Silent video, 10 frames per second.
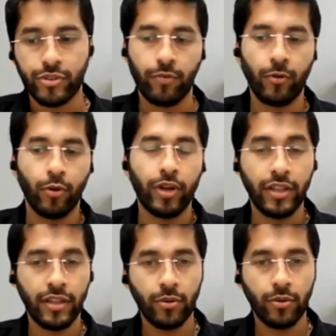of looking
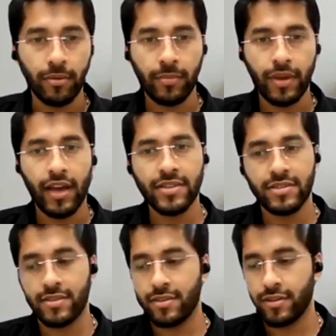to them
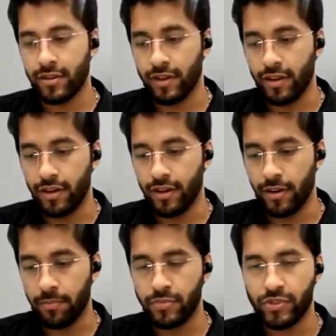as
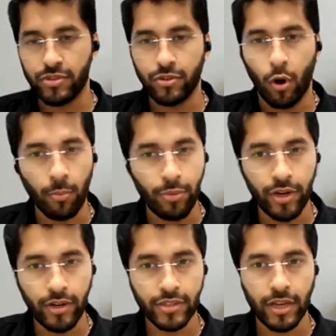
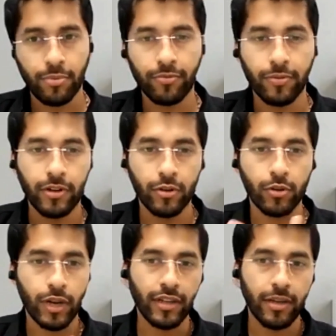competitors, I prefer to look
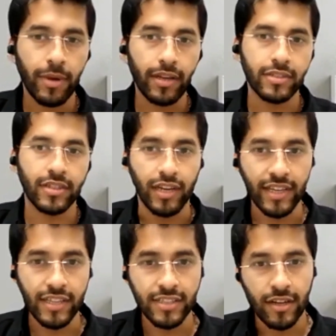at them as
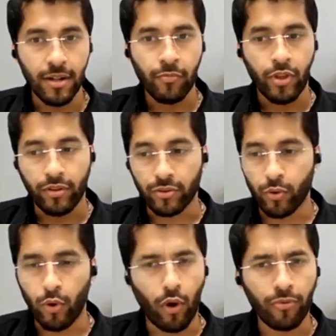colleagues. So
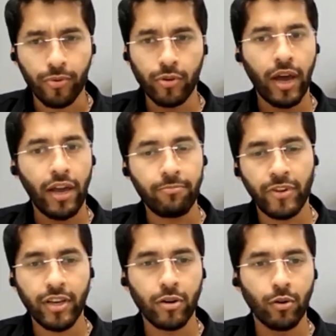often, I am very
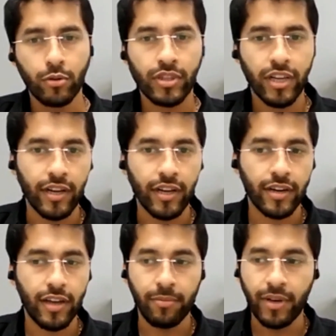closely connected. I
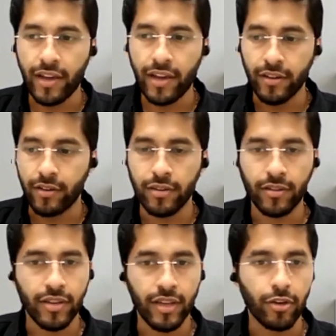mean, I run
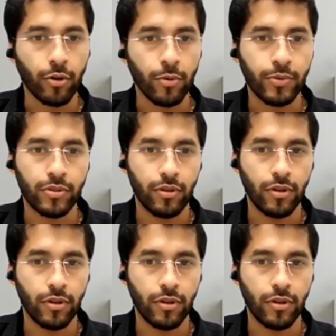3 groups